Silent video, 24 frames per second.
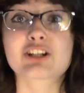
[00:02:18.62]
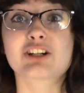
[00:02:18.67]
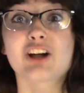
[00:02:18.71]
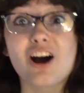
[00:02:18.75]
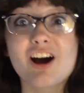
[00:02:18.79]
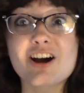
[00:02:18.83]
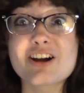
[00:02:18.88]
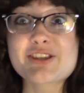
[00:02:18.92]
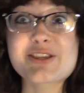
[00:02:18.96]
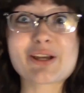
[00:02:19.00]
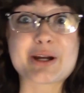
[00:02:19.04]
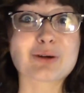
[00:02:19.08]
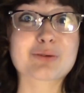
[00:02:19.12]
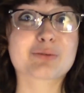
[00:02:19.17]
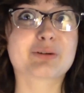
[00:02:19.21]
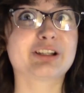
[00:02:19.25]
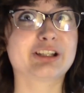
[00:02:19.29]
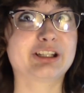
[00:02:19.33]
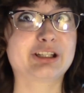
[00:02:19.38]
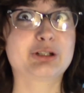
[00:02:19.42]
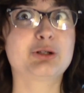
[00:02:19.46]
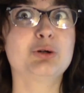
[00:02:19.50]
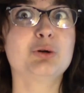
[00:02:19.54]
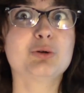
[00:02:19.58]
Gongs are
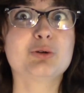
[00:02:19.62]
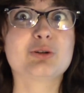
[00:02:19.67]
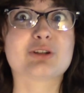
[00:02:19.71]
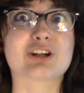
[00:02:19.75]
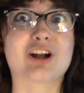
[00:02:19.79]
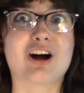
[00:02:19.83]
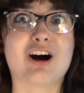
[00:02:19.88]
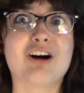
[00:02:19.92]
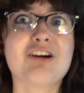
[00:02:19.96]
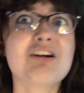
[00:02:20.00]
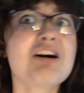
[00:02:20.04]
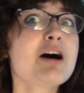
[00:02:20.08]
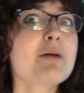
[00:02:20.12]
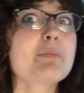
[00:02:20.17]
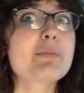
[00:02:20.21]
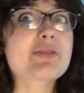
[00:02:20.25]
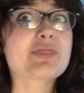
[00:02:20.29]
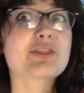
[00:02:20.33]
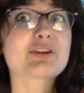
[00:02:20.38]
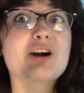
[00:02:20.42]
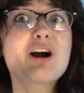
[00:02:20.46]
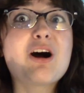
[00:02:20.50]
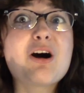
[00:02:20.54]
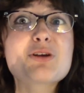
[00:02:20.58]
really cool and all, but
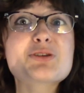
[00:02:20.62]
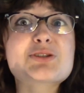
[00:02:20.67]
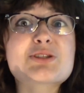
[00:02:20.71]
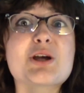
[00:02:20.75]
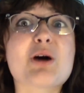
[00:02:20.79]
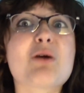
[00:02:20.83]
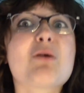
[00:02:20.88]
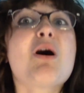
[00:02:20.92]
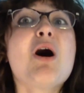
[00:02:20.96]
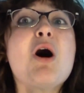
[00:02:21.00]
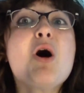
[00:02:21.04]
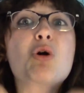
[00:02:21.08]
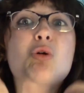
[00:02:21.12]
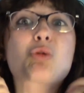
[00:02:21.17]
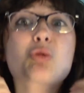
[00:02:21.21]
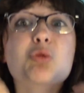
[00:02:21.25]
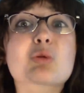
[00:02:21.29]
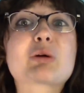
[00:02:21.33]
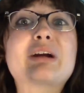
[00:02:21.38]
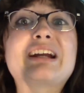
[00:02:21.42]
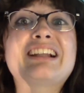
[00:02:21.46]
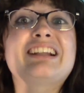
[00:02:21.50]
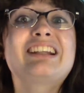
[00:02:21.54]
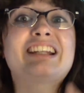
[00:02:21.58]
they're also
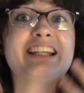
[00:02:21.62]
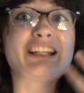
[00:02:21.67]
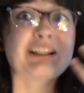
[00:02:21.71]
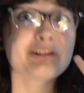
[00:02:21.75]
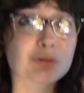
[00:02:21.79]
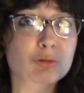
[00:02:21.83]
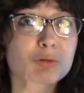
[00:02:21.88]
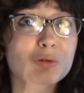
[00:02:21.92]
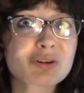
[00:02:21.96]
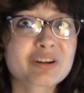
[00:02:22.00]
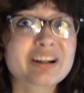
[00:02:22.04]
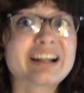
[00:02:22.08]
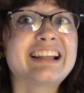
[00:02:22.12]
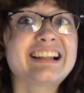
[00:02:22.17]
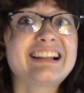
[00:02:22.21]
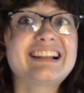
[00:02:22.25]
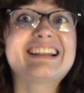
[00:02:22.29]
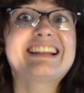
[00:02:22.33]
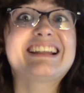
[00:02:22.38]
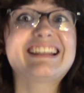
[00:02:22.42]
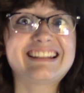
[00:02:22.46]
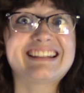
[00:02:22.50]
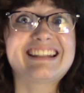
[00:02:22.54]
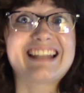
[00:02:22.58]
really,
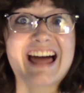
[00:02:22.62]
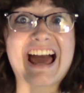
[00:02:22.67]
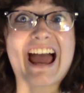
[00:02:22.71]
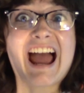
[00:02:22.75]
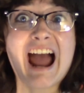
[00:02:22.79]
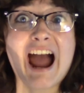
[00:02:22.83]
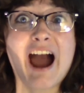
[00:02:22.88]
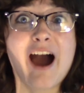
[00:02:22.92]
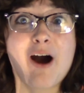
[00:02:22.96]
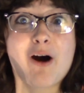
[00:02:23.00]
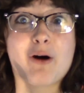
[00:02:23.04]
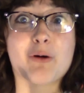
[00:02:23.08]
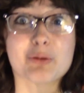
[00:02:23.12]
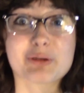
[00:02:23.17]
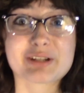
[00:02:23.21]
really loud.